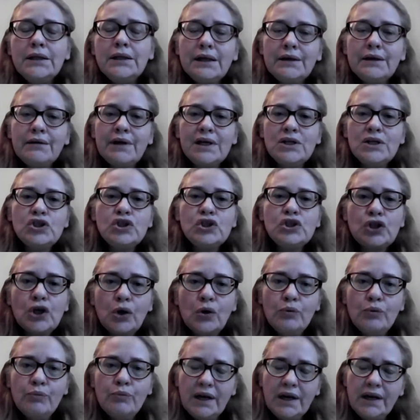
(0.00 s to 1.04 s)
there is
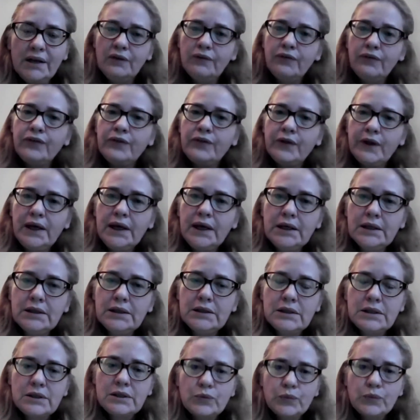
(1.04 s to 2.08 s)
so many
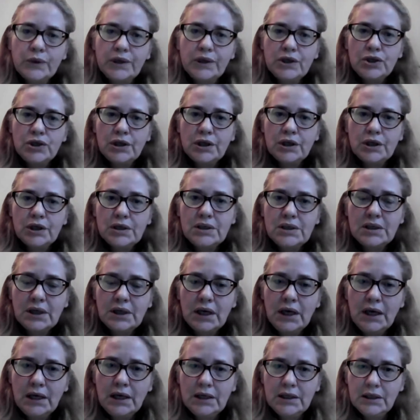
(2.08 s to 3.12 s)
things which is
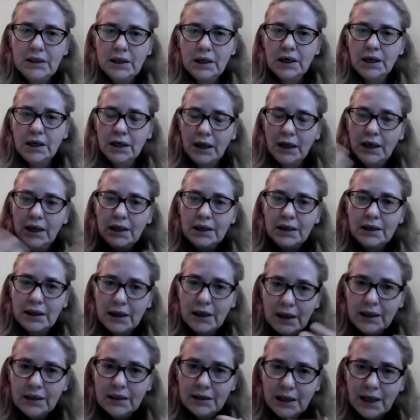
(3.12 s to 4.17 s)
in
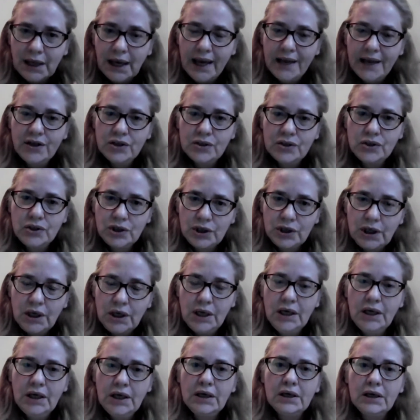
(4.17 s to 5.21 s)
the
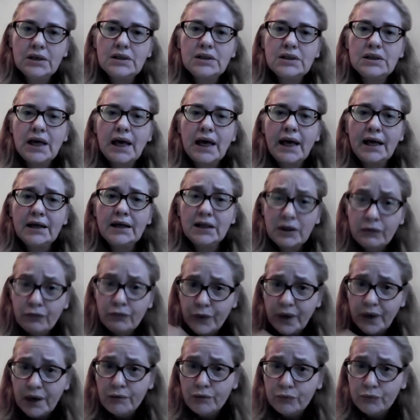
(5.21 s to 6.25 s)
energy is, and
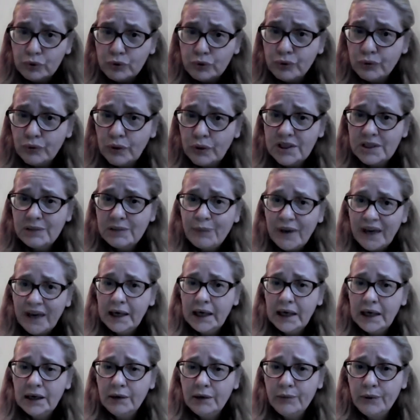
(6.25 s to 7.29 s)
if we are truly
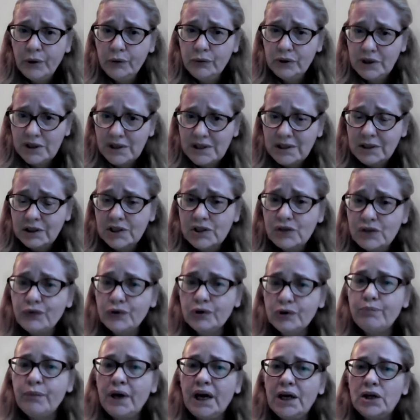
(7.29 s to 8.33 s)
speaking about this
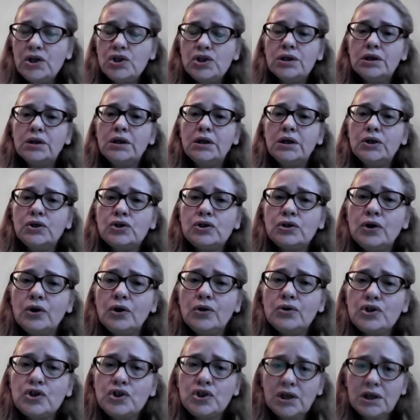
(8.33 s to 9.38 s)
transformation, it's
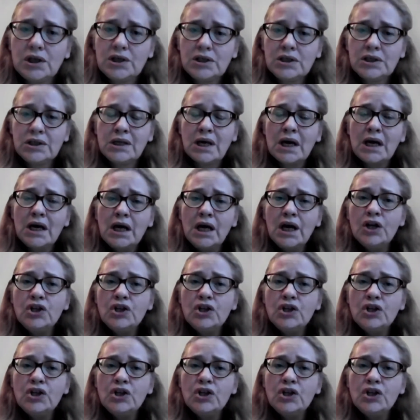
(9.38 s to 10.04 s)
not just